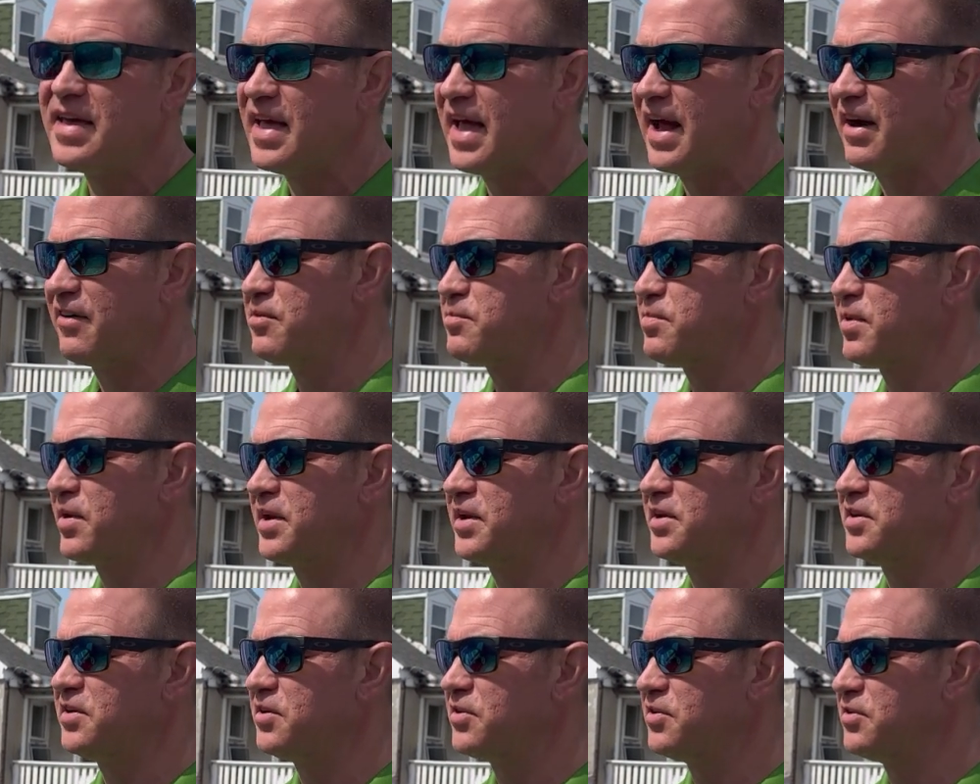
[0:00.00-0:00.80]

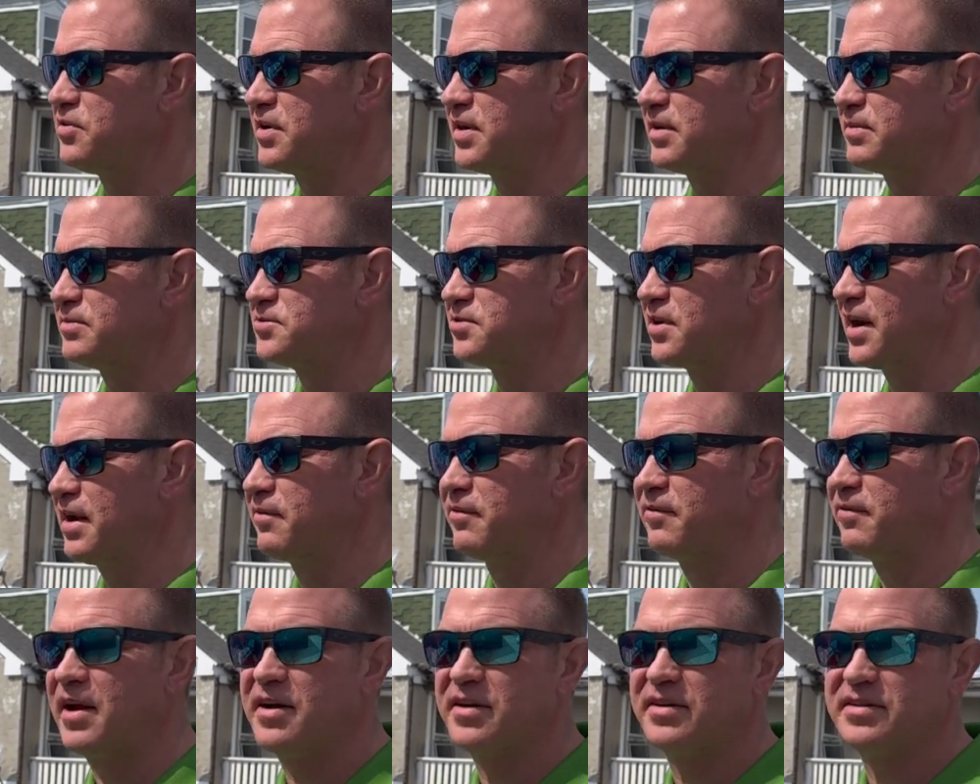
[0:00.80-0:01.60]
Everybody knew him
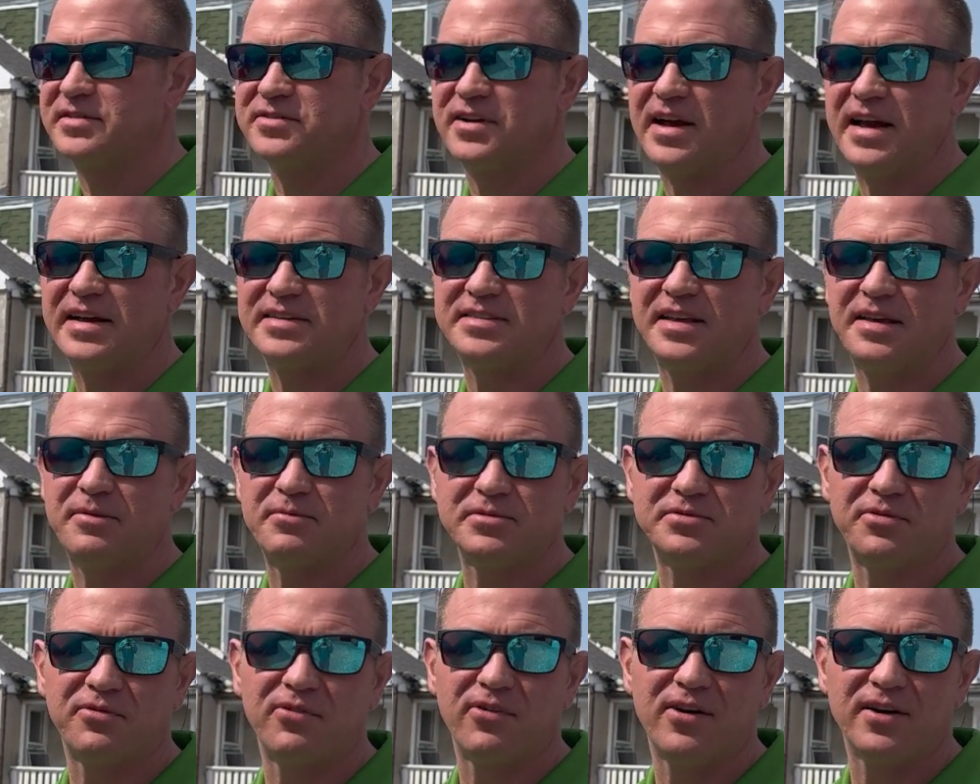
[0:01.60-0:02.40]
driving around. His last name
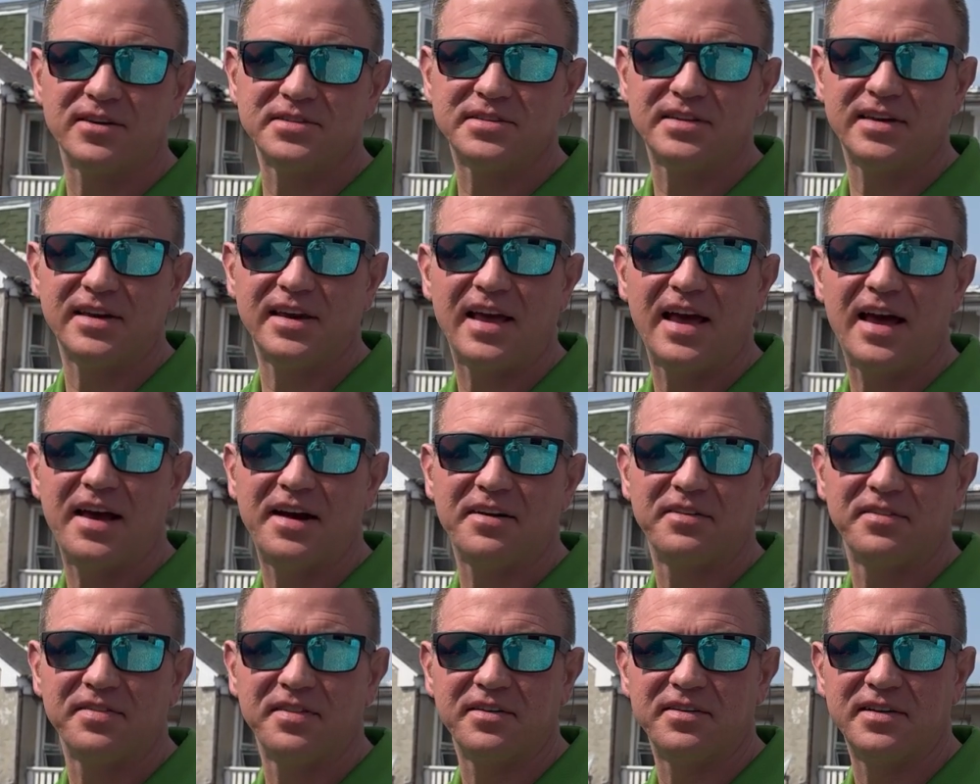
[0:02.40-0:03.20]
was Rossi. He had
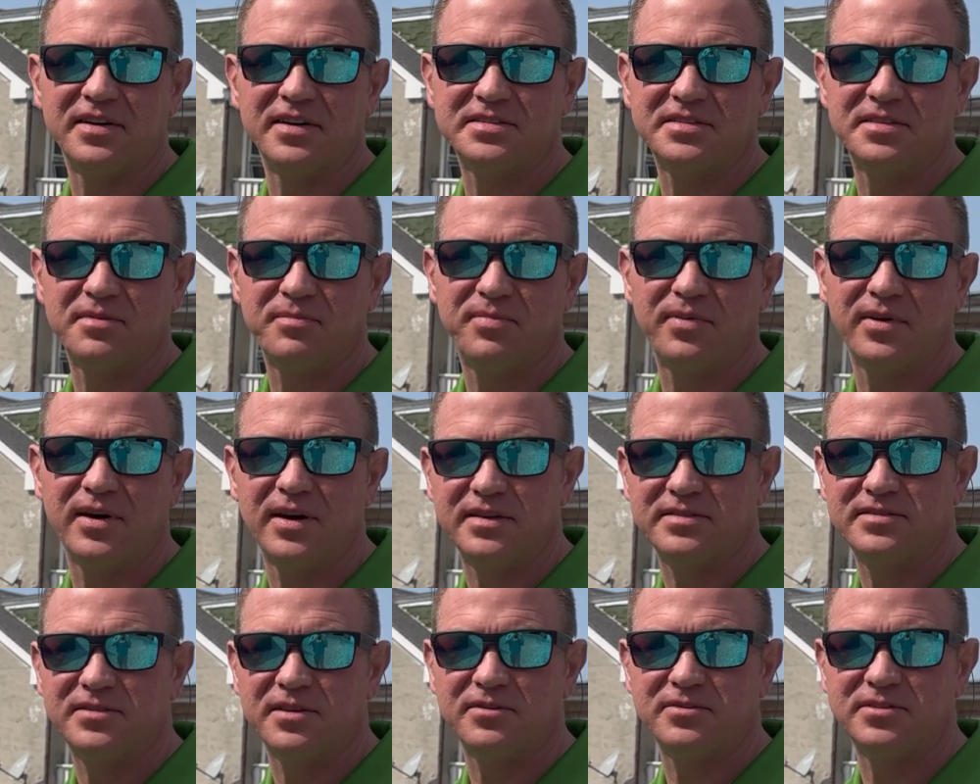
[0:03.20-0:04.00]
it on the license
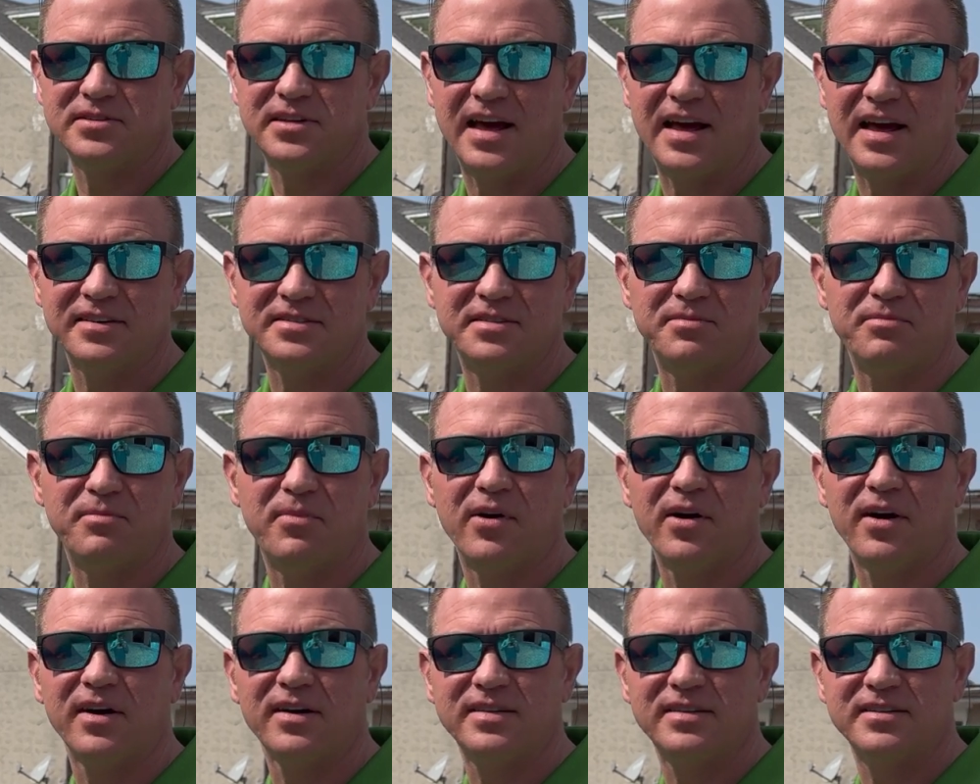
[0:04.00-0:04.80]
plate. So shout out to
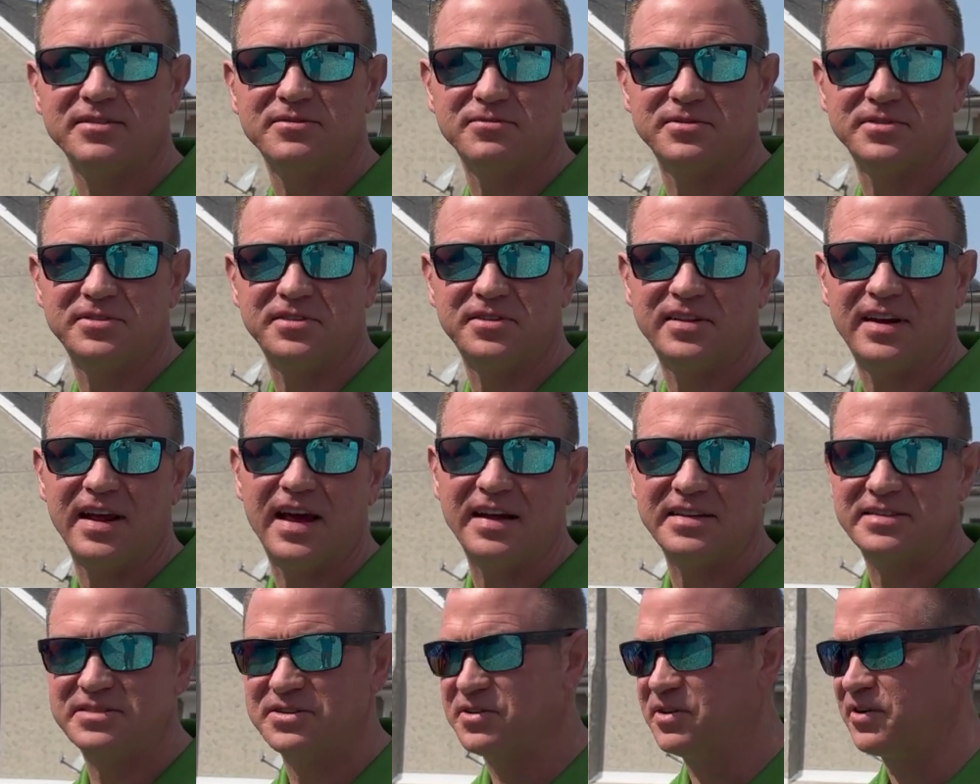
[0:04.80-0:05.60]
Mark. This was your
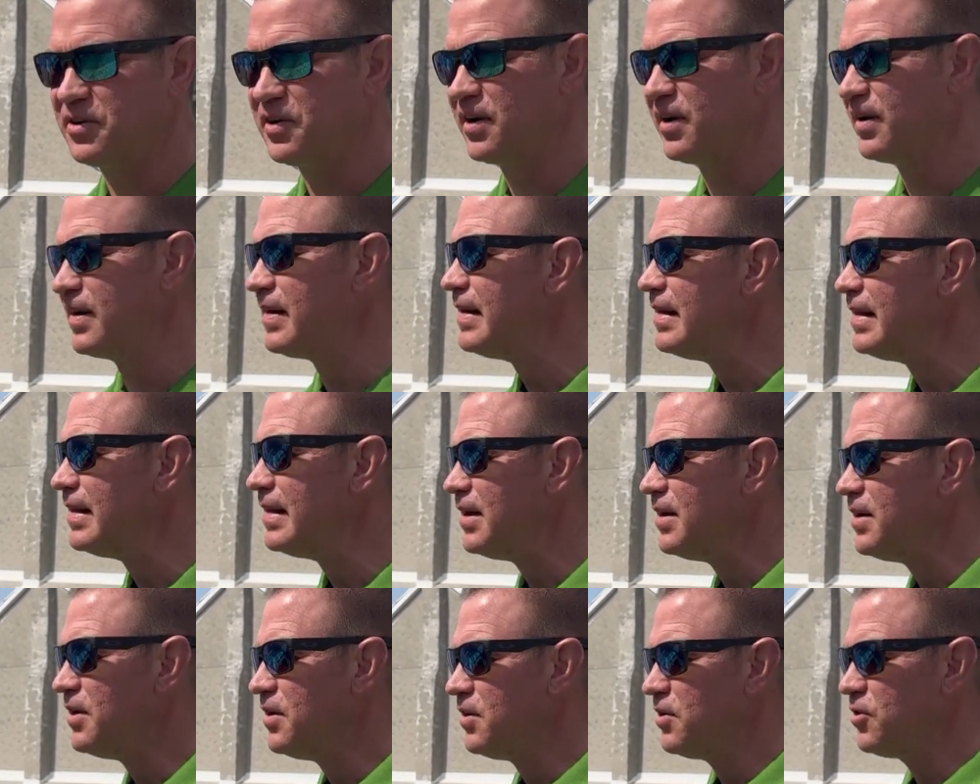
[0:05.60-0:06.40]
dad's car,
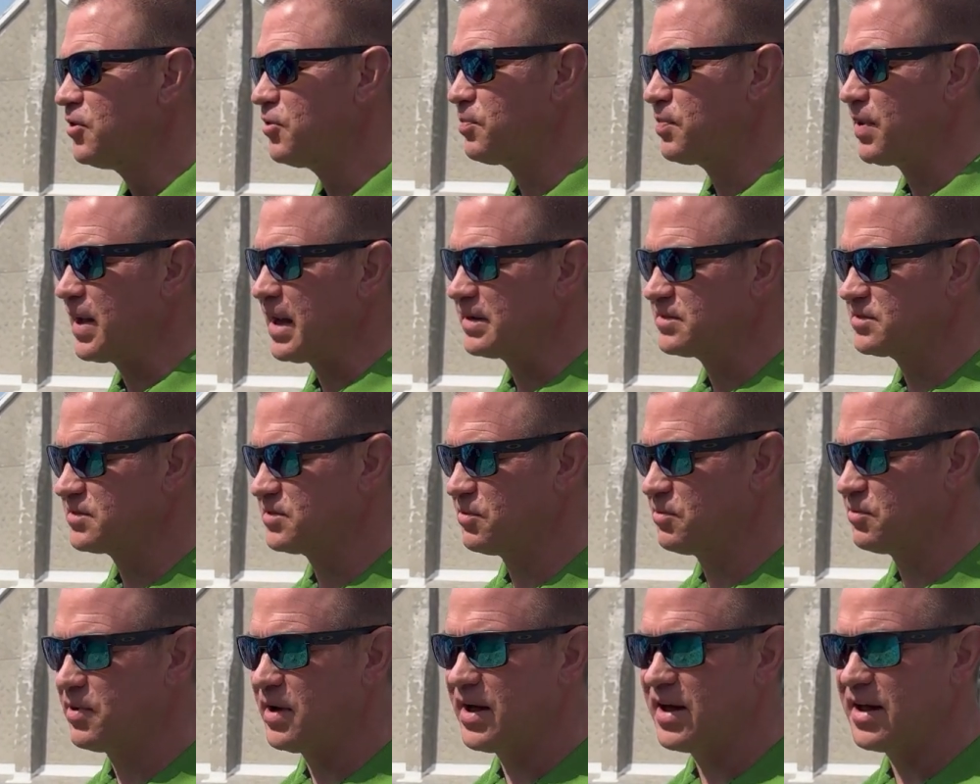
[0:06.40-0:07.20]
who passed
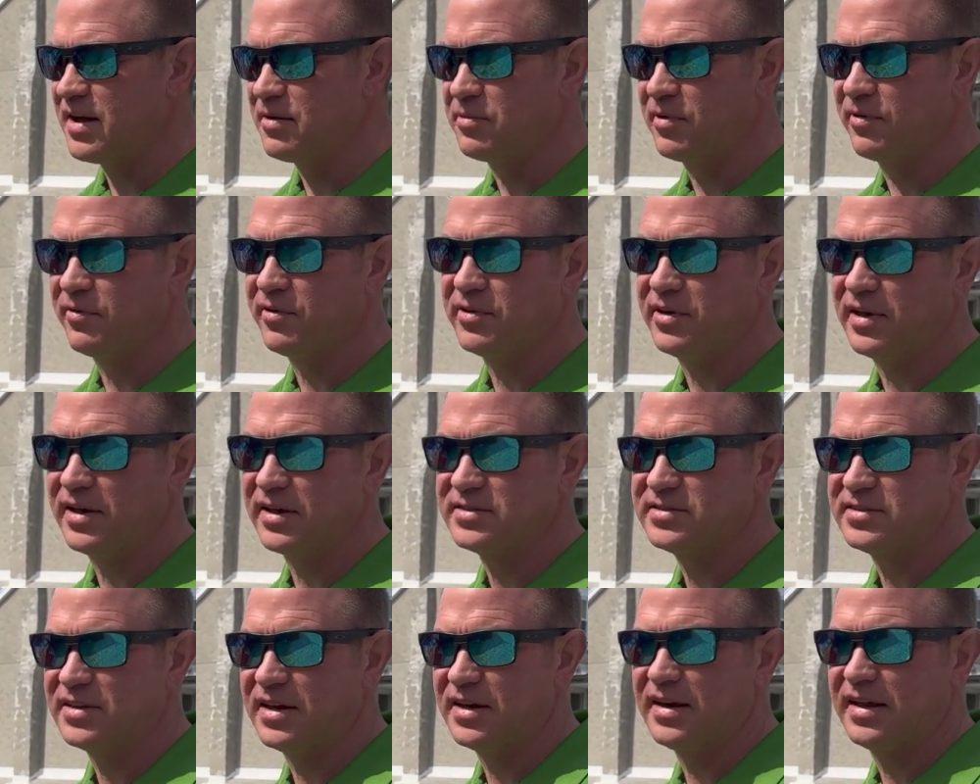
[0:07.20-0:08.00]
away, and we're really
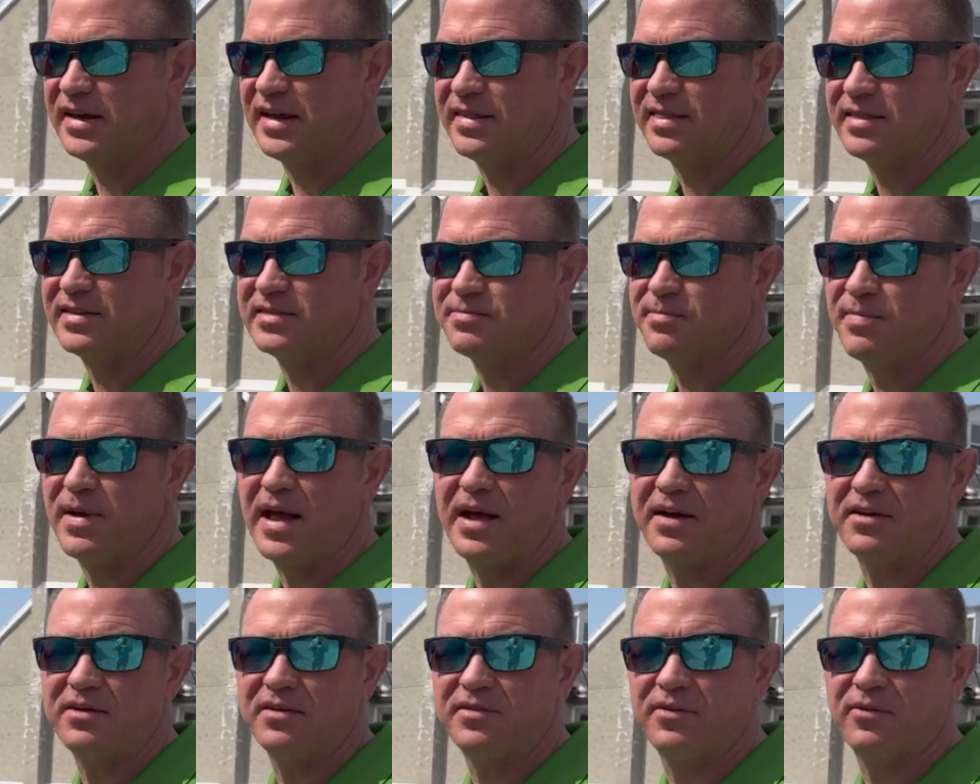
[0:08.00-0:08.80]
excited to get this
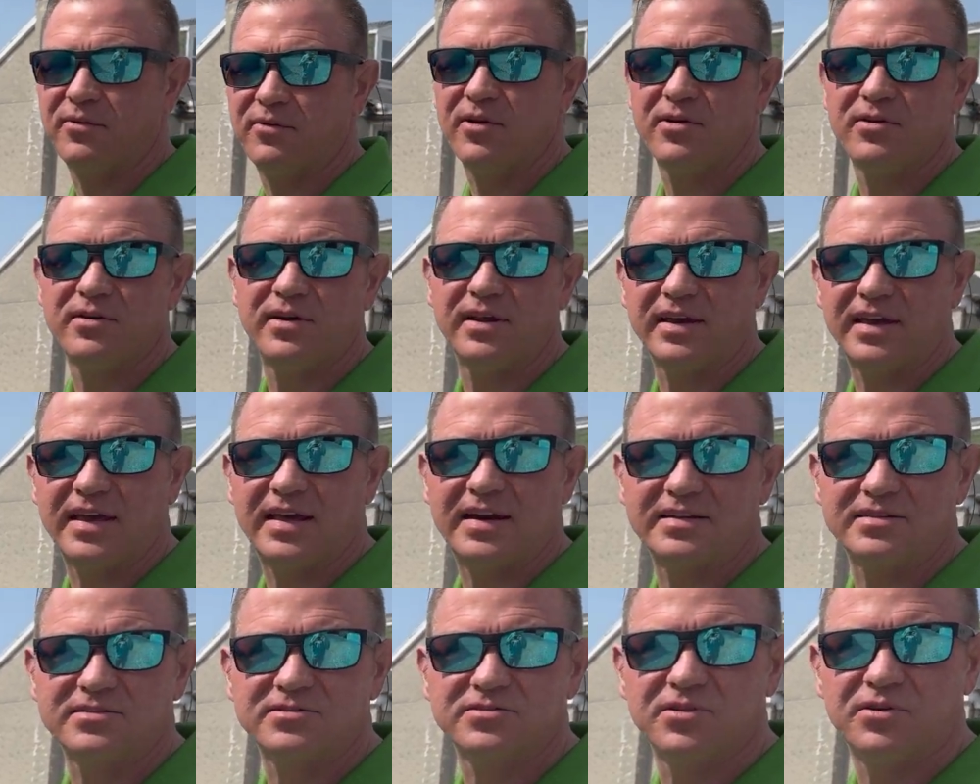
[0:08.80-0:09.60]
back on the road and get
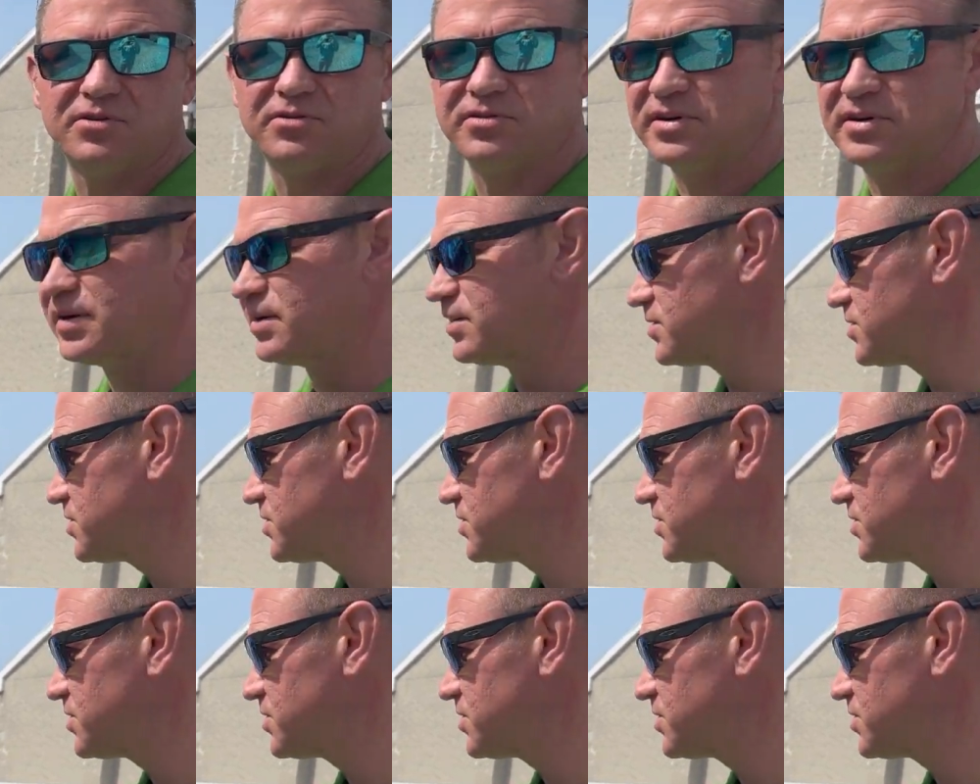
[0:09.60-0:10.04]
it sold here